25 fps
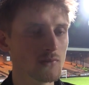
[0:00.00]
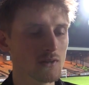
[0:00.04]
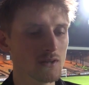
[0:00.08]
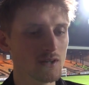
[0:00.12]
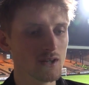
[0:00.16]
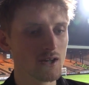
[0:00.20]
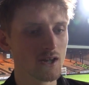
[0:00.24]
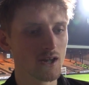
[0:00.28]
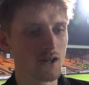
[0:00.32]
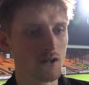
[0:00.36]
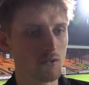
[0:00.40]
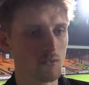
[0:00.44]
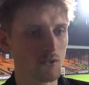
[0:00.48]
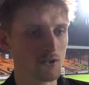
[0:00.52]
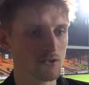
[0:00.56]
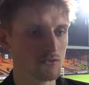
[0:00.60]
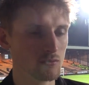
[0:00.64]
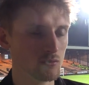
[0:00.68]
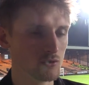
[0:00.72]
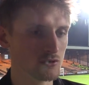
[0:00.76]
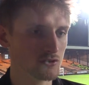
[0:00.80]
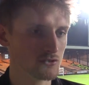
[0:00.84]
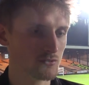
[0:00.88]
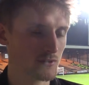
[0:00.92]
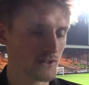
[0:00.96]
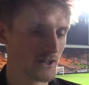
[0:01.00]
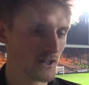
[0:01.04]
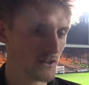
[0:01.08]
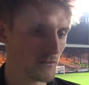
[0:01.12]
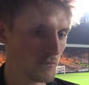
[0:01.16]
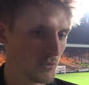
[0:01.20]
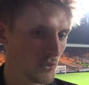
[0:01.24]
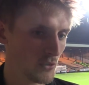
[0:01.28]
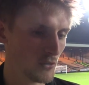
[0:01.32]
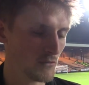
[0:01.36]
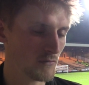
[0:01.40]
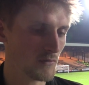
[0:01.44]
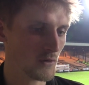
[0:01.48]
Yeah, once we get the
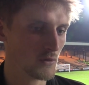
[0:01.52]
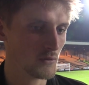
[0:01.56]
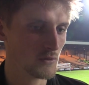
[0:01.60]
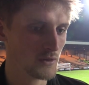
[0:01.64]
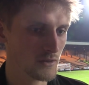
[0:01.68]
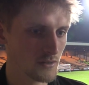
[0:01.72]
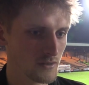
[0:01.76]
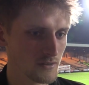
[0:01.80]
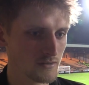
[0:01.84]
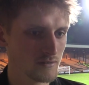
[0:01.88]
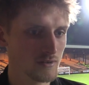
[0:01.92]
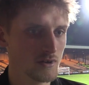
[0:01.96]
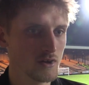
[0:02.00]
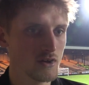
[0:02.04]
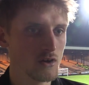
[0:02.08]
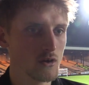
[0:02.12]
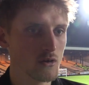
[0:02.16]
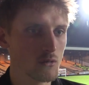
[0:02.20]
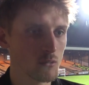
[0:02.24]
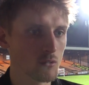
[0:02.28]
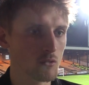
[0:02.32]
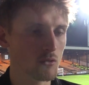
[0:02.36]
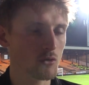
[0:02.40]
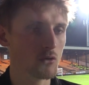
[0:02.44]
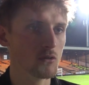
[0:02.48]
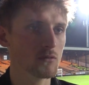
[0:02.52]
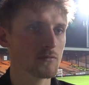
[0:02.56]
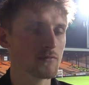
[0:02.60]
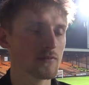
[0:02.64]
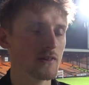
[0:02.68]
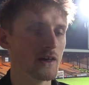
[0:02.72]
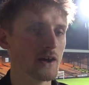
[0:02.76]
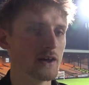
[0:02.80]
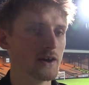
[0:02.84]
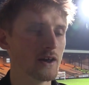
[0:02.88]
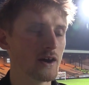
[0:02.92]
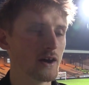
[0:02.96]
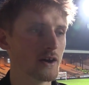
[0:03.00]
ball rolling, we're all
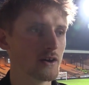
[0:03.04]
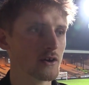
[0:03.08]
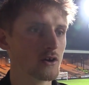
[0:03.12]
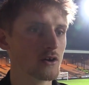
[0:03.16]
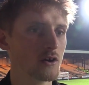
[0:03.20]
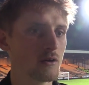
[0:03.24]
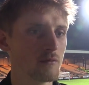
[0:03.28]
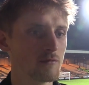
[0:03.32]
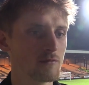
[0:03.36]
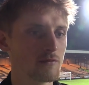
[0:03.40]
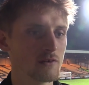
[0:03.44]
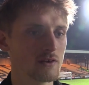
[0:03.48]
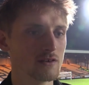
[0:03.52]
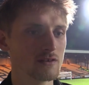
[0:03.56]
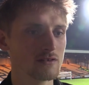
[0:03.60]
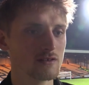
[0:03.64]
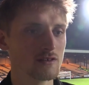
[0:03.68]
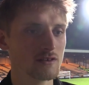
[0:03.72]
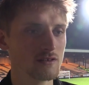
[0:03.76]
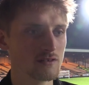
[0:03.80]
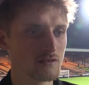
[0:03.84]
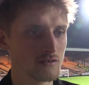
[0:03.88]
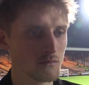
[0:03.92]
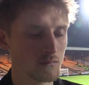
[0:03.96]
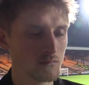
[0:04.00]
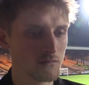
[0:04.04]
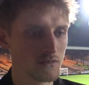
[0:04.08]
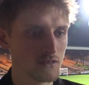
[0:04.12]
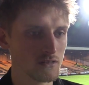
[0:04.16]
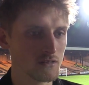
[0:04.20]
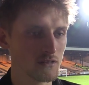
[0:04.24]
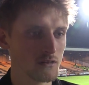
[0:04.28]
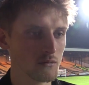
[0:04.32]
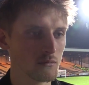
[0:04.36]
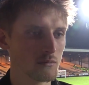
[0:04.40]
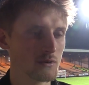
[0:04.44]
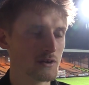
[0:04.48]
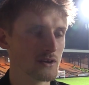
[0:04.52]
flying high in confidence. It's
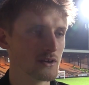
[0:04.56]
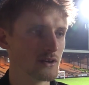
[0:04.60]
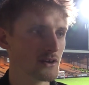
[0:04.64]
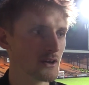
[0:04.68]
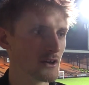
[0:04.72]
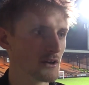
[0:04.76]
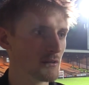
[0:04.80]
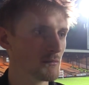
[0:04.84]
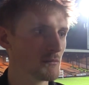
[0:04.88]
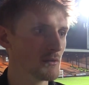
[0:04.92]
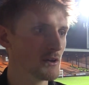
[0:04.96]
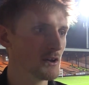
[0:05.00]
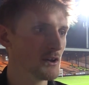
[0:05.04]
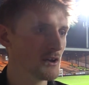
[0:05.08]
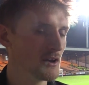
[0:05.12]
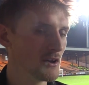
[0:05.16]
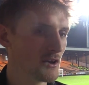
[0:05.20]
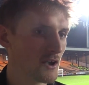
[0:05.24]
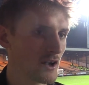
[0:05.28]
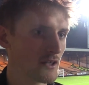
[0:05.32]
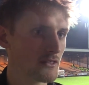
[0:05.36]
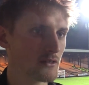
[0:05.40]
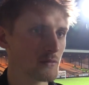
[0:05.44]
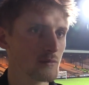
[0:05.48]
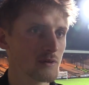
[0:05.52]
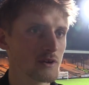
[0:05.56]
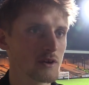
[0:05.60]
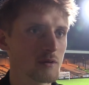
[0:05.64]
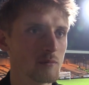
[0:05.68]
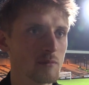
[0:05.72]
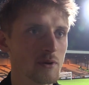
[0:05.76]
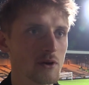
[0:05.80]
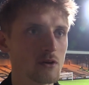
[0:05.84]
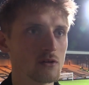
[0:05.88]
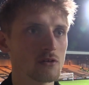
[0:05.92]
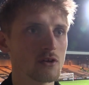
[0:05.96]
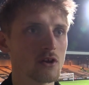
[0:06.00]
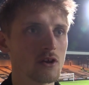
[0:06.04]
something that I think we can
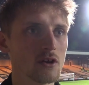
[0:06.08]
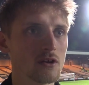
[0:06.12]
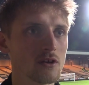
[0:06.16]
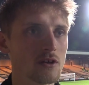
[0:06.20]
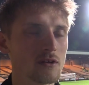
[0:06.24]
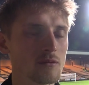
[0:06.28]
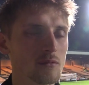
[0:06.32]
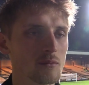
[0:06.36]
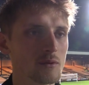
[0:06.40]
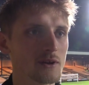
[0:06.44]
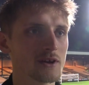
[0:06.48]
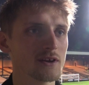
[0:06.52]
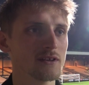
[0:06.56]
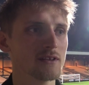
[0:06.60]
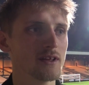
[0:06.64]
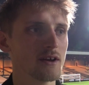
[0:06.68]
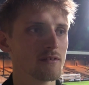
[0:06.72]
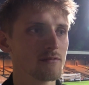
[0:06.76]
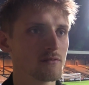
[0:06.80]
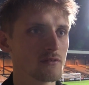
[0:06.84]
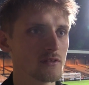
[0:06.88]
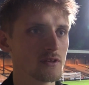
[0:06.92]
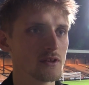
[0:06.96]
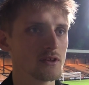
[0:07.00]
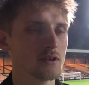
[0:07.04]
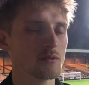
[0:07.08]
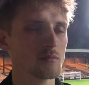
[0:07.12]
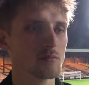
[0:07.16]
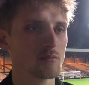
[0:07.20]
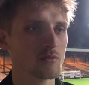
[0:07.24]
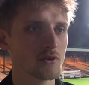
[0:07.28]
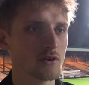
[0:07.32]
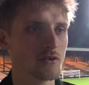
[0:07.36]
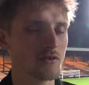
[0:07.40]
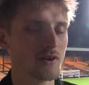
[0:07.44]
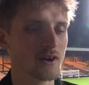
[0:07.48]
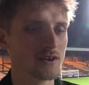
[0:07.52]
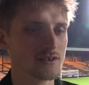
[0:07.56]
build on, and we can definitely
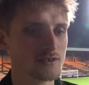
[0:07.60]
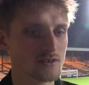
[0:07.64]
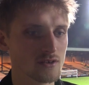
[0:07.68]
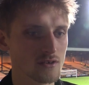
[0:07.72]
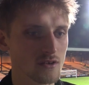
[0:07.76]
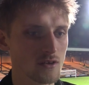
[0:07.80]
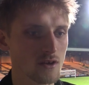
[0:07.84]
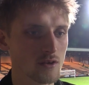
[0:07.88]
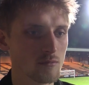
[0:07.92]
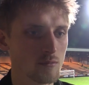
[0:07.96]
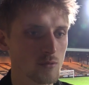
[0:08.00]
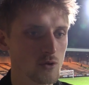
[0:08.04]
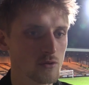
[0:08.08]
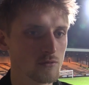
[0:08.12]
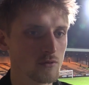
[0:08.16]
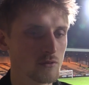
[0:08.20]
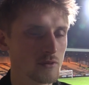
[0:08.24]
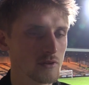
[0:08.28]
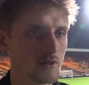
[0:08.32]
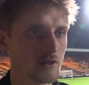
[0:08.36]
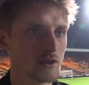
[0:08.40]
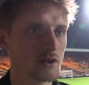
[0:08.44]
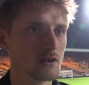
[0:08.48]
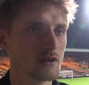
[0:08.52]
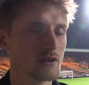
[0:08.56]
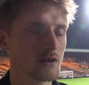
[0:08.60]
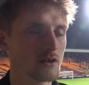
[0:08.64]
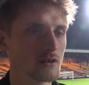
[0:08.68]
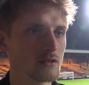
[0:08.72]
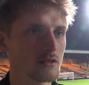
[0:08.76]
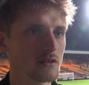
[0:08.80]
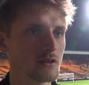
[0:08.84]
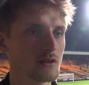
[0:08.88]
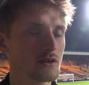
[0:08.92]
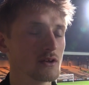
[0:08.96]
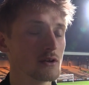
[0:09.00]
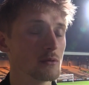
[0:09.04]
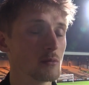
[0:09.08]
progress and move up the
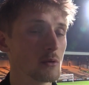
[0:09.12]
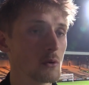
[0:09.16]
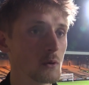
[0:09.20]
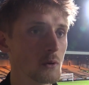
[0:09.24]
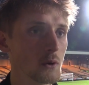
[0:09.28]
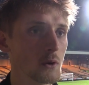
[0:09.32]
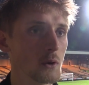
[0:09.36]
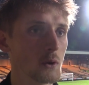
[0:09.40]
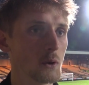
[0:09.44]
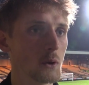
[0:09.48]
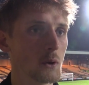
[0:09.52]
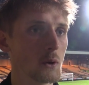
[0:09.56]
leaderboard.